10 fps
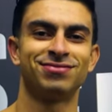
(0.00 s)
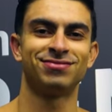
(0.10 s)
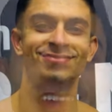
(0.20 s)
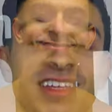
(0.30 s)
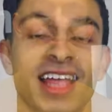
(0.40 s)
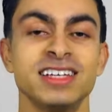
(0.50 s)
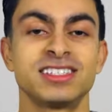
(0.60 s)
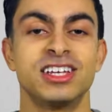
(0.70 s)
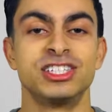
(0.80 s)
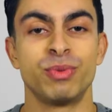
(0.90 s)
And in
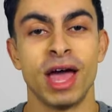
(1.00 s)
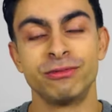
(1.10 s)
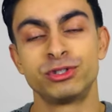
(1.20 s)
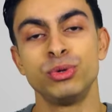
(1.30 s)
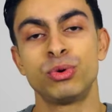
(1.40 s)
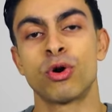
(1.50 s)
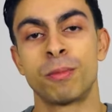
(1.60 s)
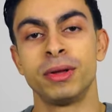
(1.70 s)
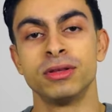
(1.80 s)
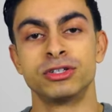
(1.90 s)
essence, we have two core
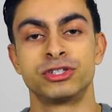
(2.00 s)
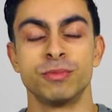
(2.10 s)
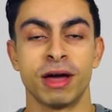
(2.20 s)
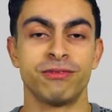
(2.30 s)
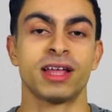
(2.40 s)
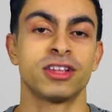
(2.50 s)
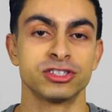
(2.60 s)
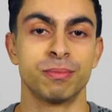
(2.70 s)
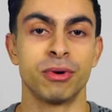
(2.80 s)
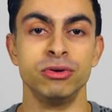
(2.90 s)
pillars to my fat
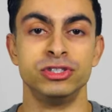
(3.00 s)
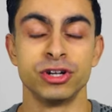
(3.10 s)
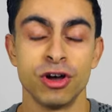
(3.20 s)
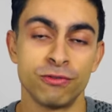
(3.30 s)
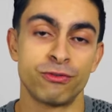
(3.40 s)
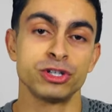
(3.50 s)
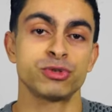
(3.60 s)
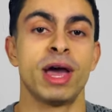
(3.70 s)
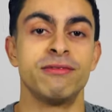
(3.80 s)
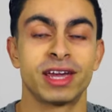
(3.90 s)
loss approach.
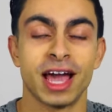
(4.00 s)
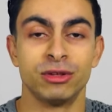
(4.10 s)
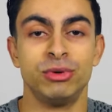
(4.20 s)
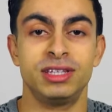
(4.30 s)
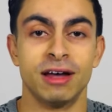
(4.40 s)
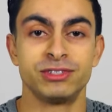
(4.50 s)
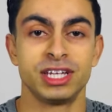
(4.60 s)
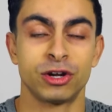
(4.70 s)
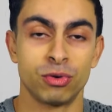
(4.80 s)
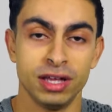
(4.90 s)
First, we have a calorie
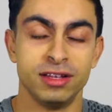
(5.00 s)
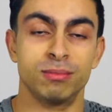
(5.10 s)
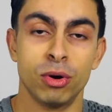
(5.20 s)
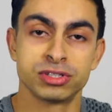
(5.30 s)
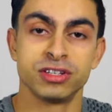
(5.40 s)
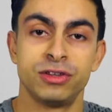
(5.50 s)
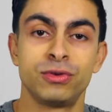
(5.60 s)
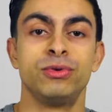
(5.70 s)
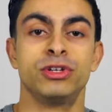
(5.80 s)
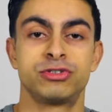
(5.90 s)
deficit created mostly
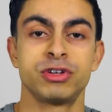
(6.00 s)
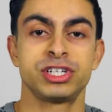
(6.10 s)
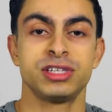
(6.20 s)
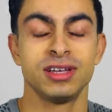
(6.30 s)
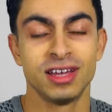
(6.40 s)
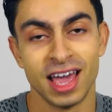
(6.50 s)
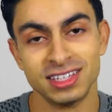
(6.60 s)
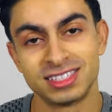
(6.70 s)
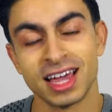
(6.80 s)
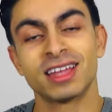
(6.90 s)
through nutrition.
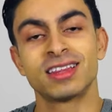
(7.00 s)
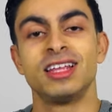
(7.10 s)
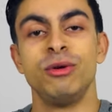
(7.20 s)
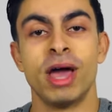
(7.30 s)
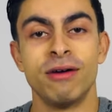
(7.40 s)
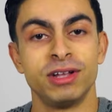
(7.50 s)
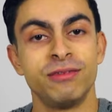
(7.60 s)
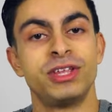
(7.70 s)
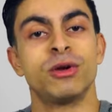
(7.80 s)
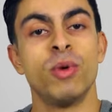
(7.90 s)
And secondly, we have
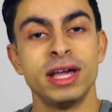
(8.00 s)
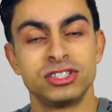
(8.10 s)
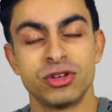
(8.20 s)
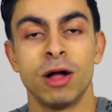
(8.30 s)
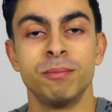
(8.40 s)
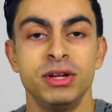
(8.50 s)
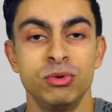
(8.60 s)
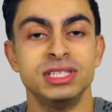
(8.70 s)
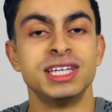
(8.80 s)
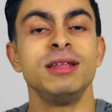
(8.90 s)
lifting weights to help me
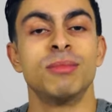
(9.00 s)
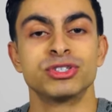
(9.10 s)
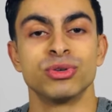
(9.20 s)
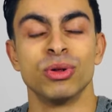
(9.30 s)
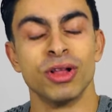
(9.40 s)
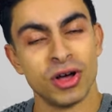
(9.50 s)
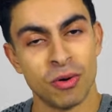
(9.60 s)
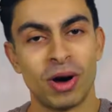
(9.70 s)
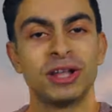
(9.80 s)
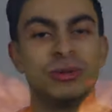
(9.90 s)
retain muscle while